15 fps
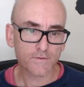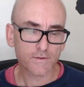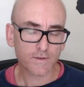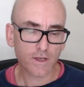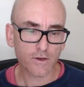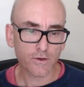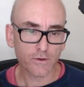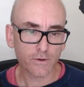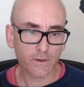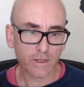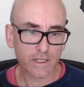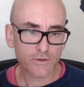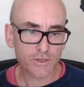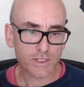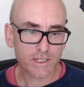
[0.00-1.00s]
so
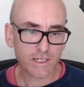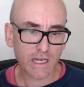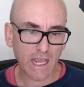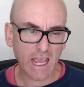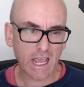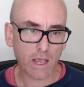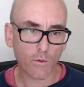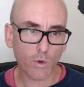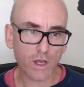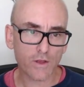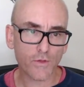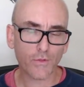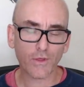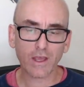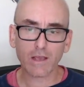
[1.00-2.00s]
interested to hear what
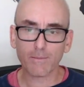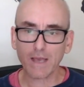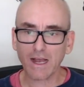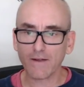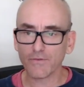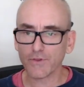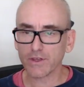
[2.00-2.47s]
you think about